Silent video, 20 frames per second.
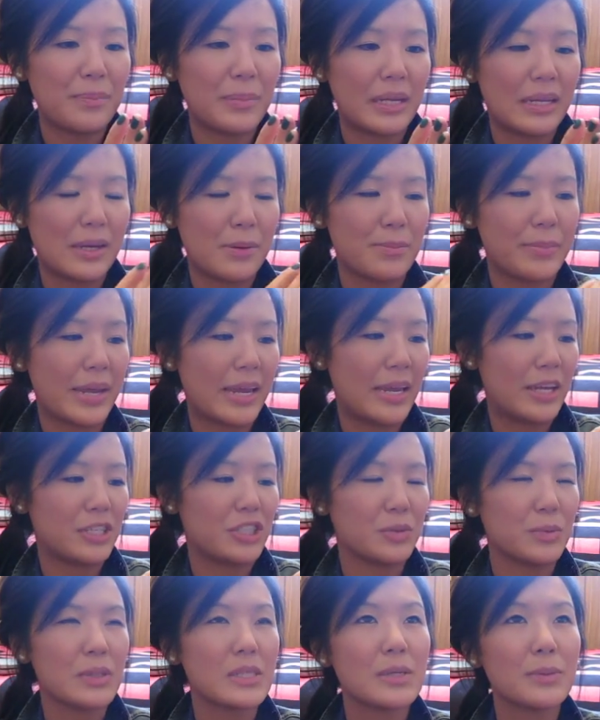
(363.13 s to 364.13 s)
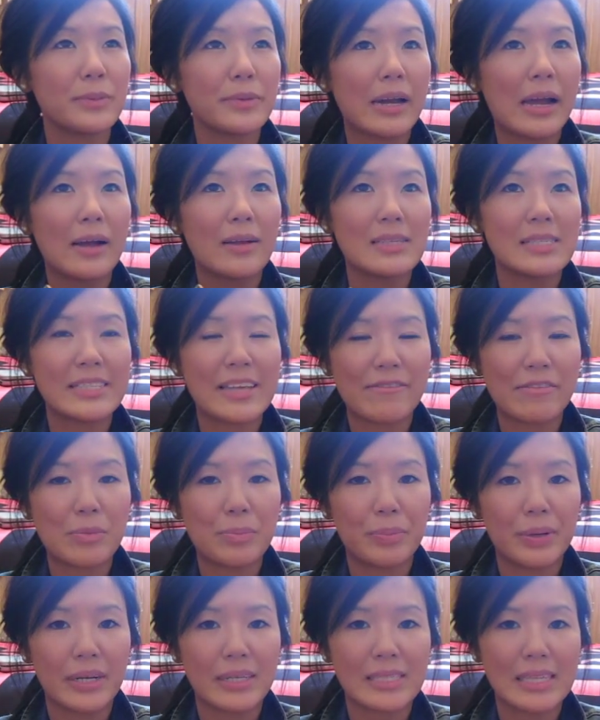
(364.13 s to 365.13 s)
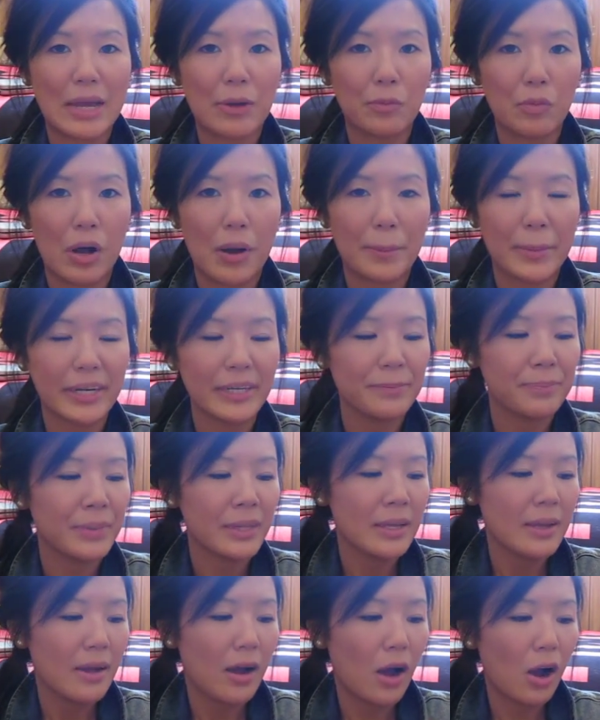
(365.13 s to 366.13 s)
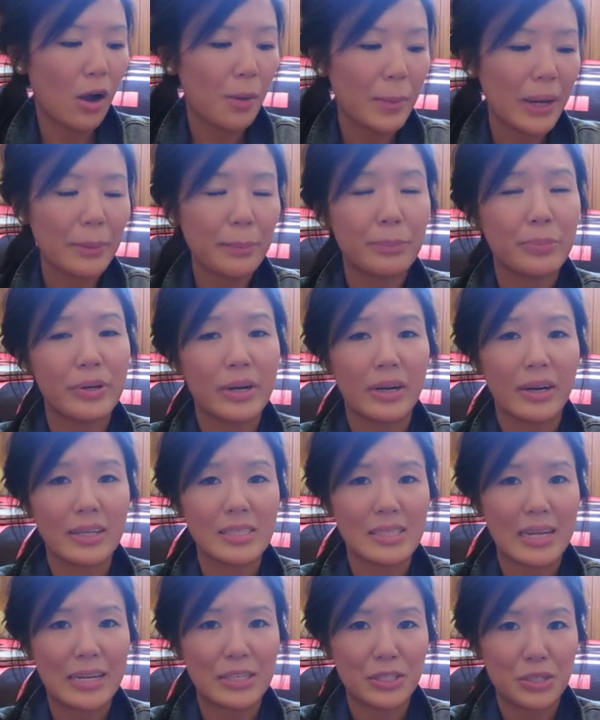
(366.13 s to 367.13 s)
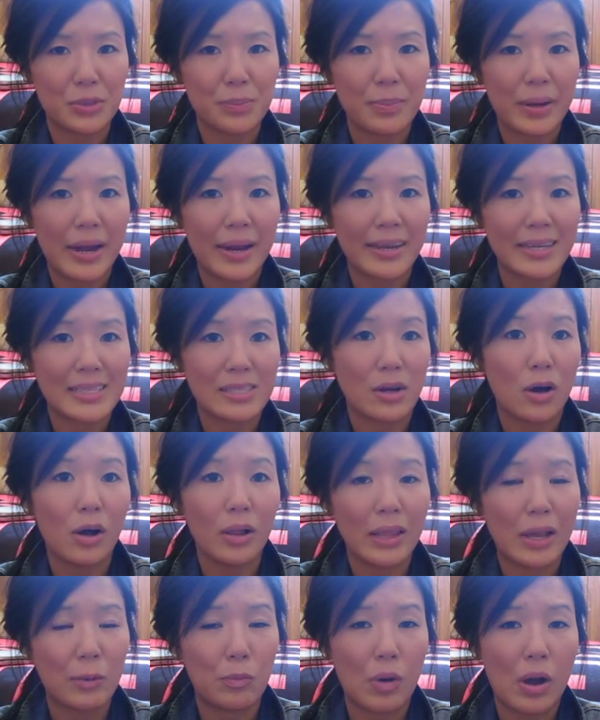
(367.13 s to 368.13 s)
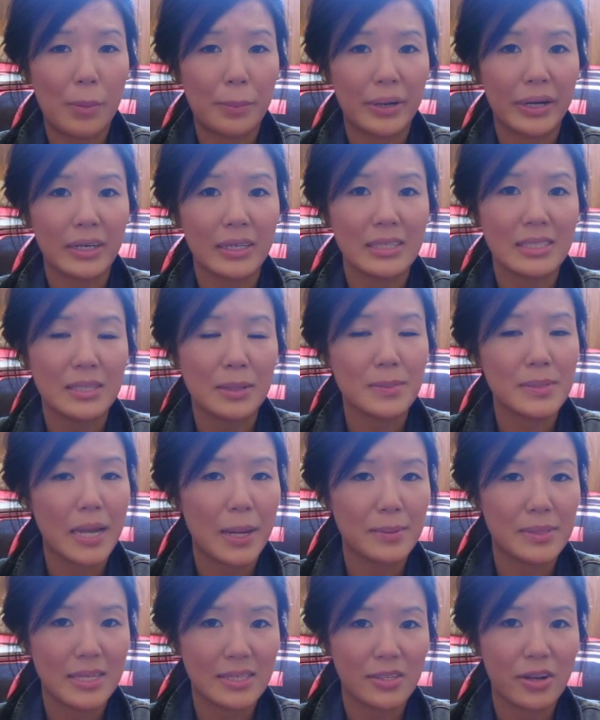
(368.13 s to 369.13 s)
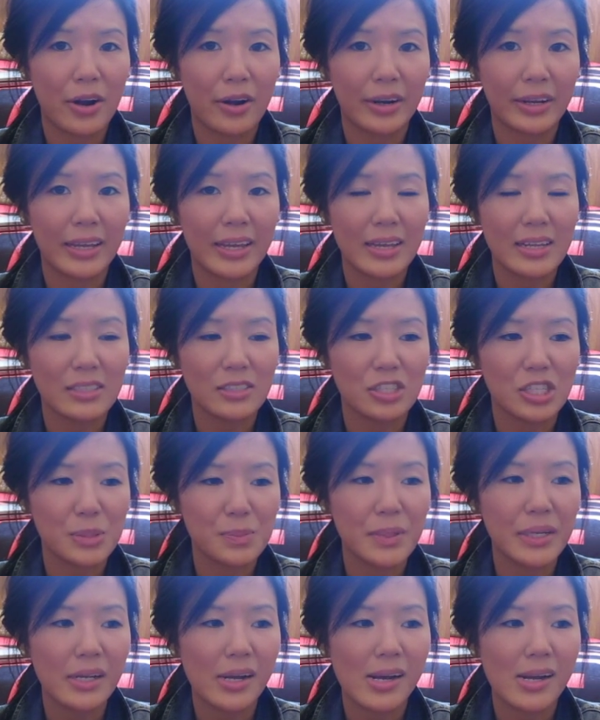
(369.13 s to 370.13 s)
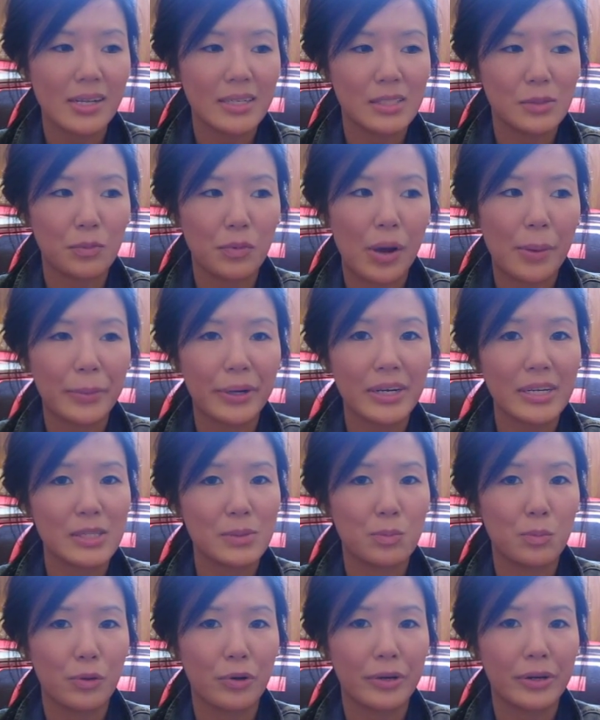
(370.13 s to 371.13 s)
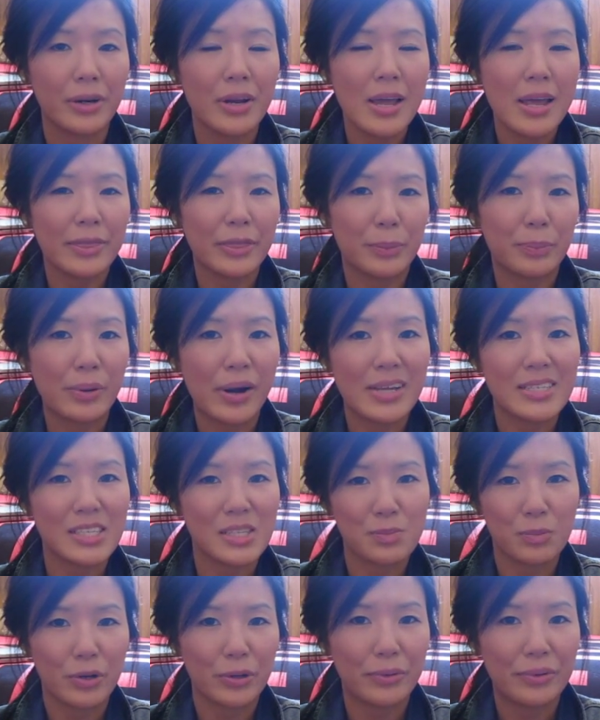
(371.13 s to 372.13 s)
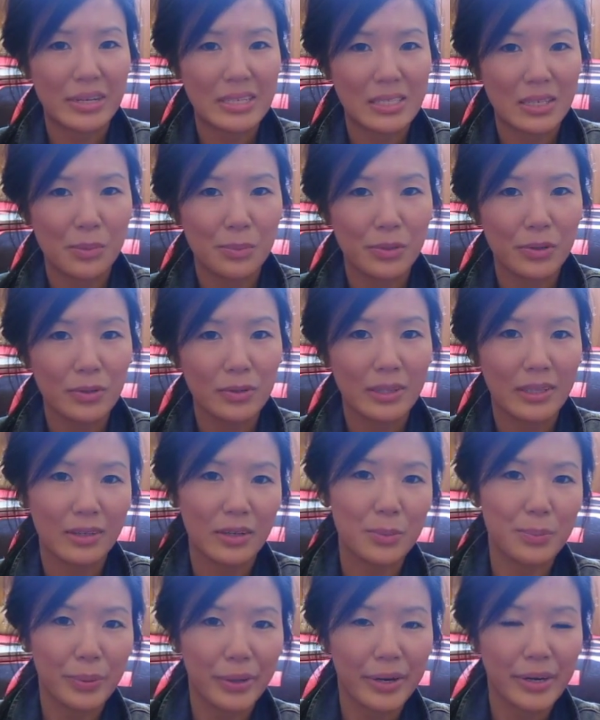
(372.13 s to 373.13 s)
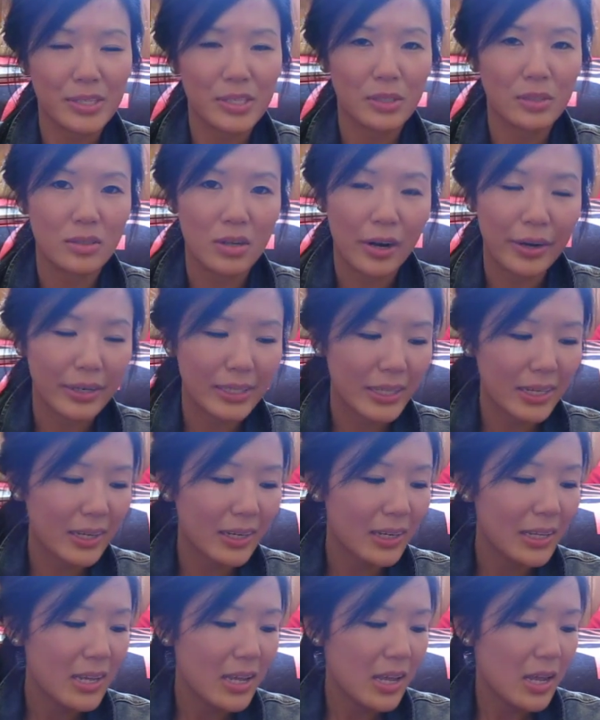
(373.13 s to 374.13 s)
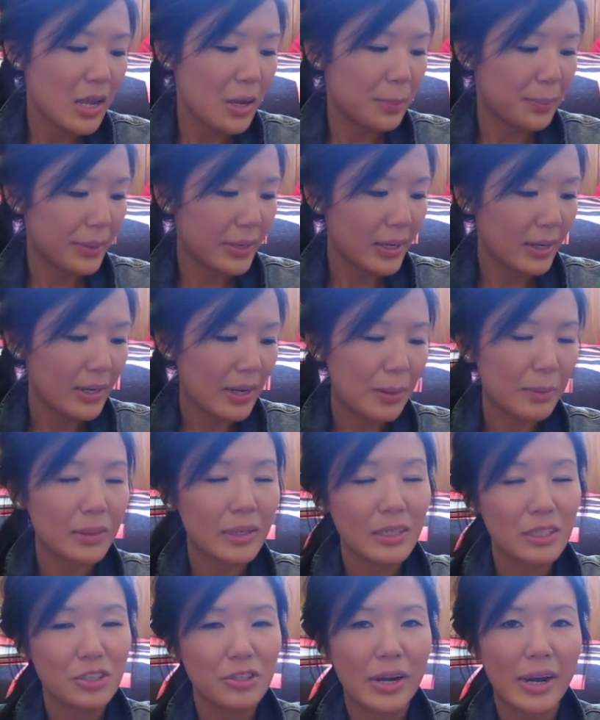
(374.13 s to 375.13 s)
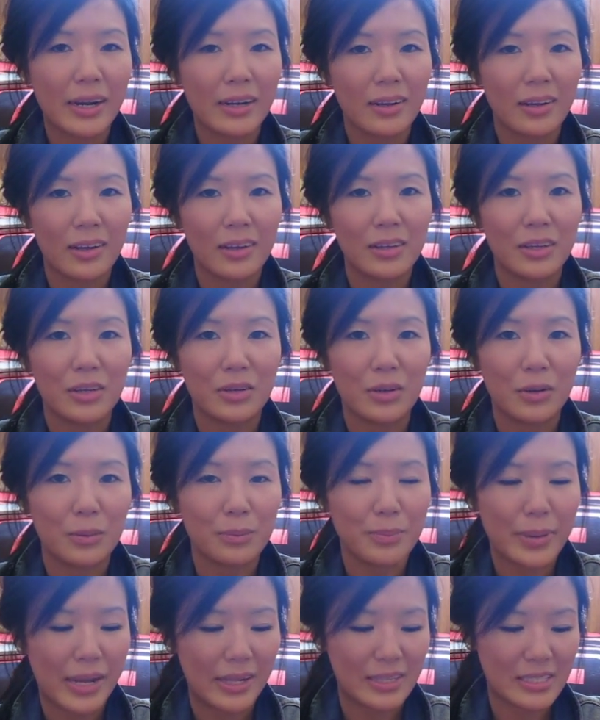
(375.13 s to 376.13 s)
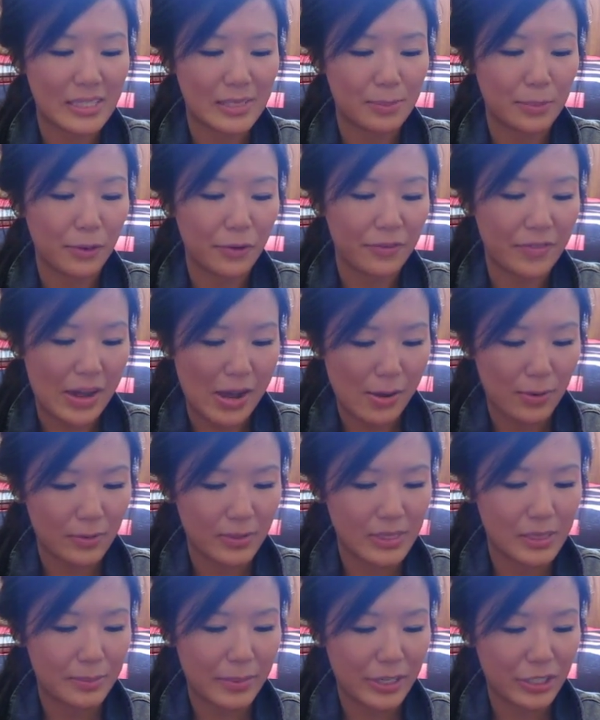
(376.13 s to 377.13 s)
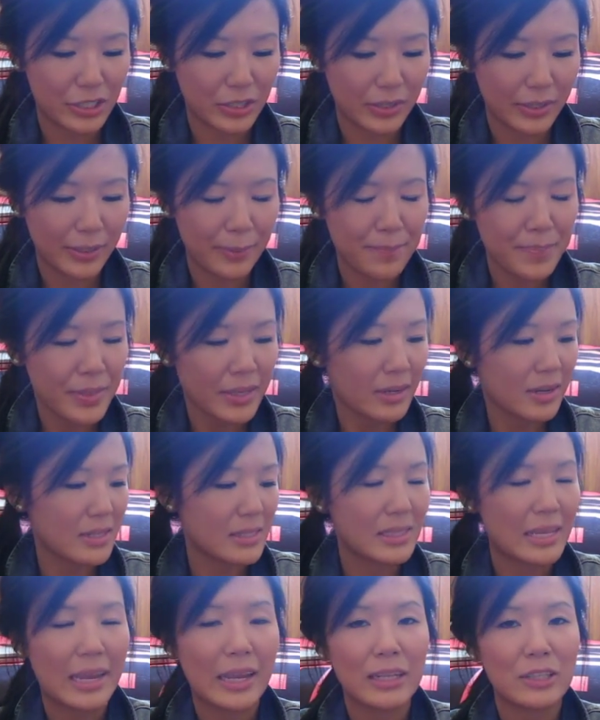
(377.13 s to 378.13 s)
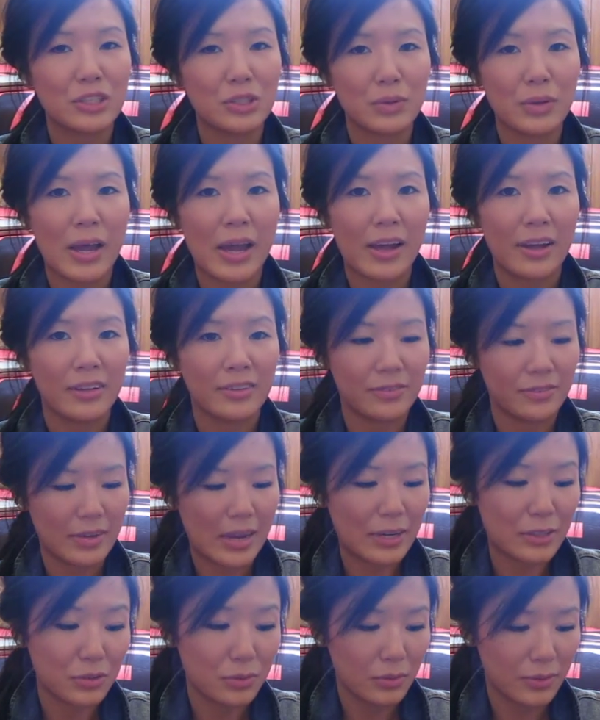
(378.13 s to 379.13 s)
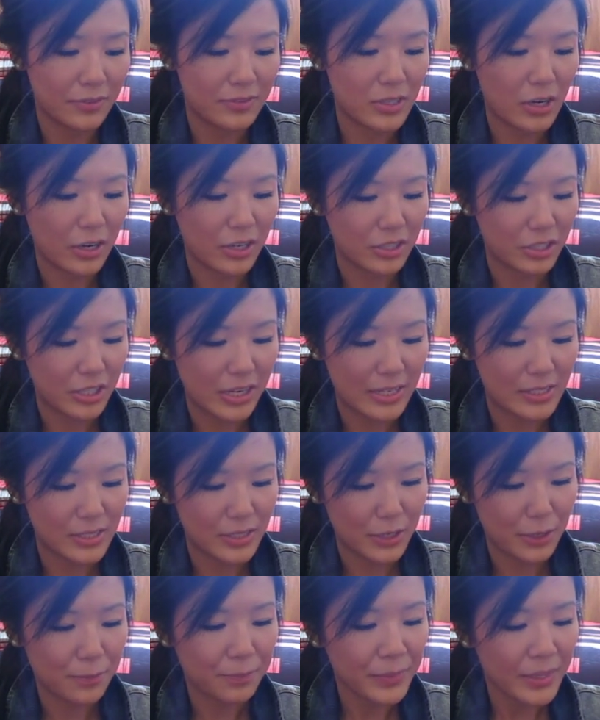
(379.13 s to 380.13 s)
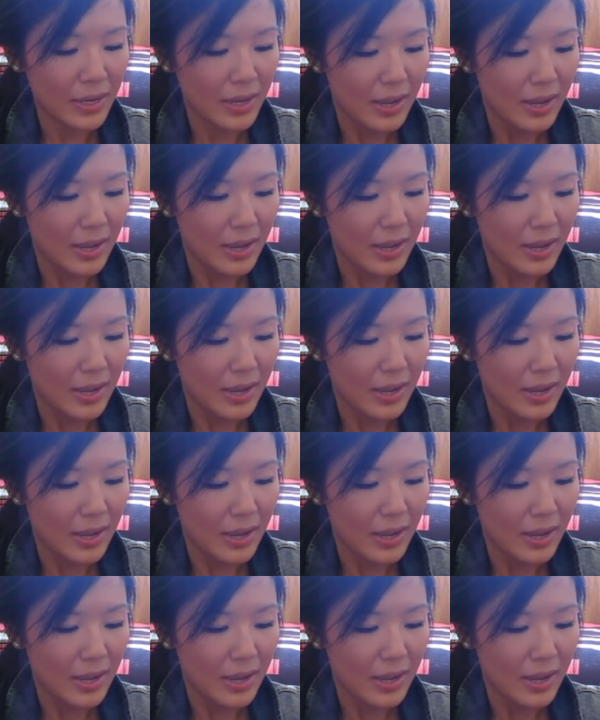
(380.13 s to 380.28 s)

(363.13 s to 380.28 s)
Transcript: medium beige. It was around 7 bucks at Walmart. All my products I do buy is all at Walmart, sometimes at Target, just because Walmart is more, the price is more reasonable than compared to Target. But I'm gonna try to, you know, balance both out, especially because they do have, I do love Target too.